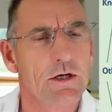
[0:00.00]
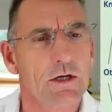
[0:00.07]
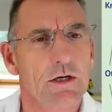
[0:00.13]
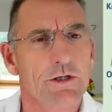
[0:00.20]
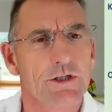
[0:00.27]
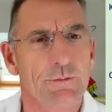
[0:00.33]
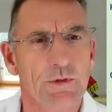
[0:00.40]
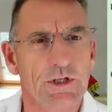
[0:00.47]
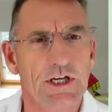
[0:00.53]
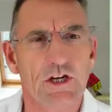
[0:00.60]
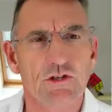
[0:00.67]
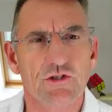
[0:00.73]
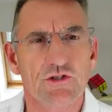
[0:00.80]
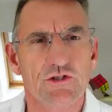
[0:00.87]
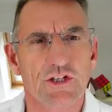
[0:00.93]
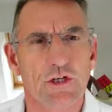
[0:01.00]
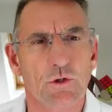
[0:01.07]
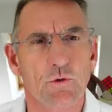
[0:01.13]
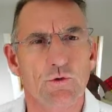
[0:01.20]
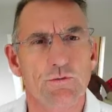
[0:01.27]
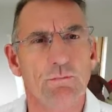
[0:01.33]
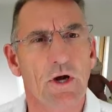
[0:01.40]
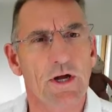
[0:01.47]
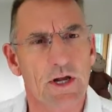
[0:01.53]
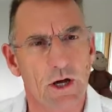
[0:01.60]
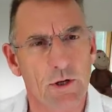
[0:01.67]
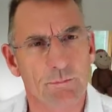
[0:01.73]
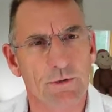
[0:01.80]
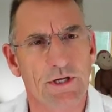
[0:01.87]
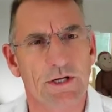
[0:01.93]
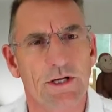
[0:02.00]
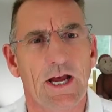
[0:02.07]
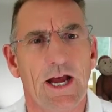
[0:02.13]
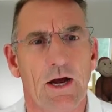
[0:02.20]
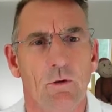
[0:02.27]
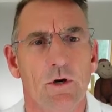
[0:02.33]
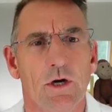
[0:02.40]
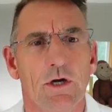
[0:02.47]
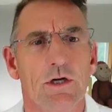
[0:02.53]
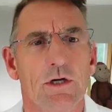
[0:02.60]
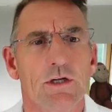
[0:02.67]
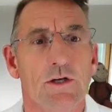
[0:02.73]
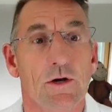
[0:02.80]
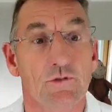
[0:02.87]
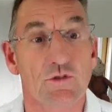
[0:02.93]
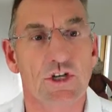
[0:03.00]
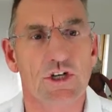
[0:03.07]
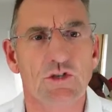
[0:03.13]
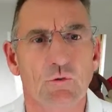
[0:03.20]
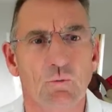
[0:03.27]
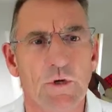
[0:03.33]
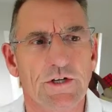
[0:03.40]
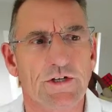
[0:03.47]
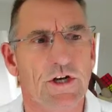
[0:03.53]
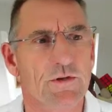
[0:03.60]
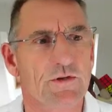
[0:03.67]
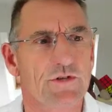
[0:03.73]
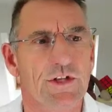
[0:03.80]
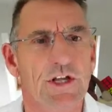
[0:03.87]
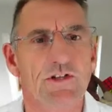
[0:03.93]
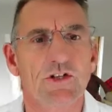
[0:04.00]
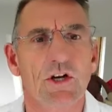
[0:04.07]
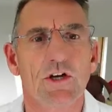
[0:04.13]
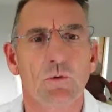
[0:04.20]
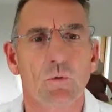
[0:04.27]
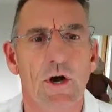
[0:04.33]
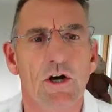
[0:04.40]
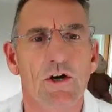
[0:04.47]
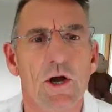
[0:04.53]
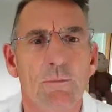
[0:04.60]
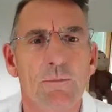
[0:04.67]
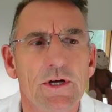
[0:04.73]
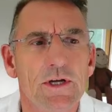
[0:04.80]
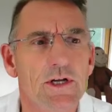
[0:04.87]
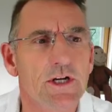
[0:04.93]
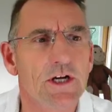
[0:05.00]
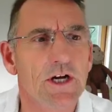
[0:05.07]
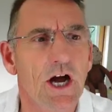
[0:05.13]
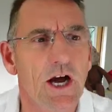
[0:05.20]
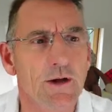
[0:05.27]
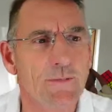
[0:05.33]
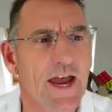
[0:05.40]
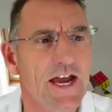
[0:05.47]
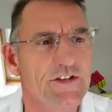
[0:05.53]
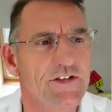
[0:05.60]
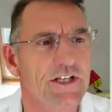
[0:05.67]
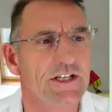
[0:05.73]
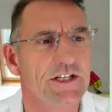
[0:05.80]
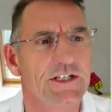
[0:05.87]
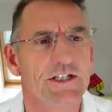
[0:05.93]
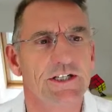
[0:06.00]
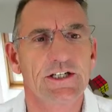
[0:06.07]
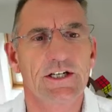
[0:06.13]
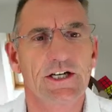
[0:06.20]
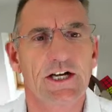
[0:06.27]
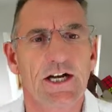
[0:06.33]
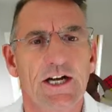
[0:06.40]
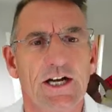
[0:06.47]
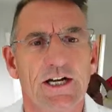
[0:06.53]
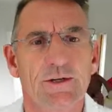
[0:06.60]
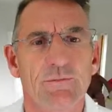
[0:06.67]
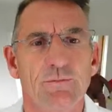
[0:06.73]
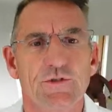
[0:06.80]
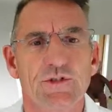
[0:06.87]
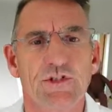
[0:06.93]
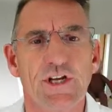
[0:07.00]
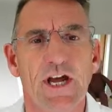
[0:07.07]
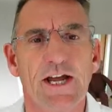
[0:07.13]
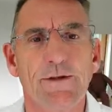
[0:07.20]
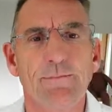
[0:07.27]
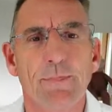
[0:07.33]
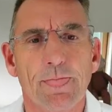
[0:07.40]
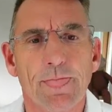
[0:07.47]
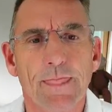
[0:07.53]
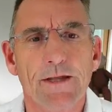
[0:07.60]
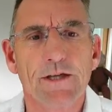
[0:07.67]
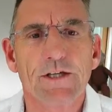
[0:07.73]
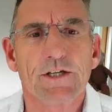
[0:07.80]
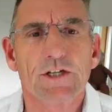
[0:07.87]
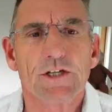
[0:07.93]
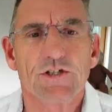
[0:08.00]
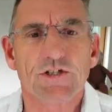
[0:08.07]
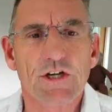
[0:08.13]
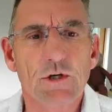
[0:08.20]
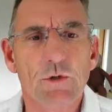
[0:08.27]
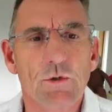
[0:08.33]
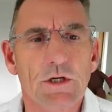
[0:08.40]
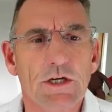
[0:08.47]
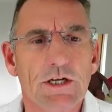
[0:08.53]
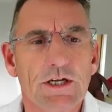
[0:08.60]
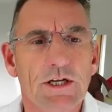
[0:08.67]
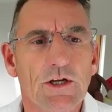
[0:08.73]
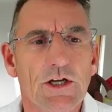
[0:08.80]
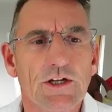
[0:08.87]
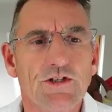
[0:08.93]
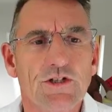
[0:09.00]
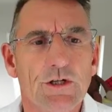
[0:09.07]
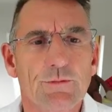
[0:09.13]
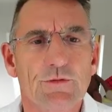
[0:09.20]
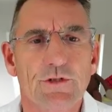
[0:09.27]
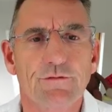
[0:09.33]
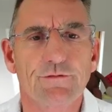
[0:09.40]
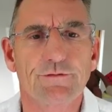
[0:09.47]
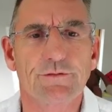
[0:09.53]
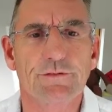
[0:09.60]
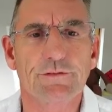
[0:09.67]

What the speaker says: communication skills, by opening our conversation windows. So that's kind of where I'm heading today. So in terms of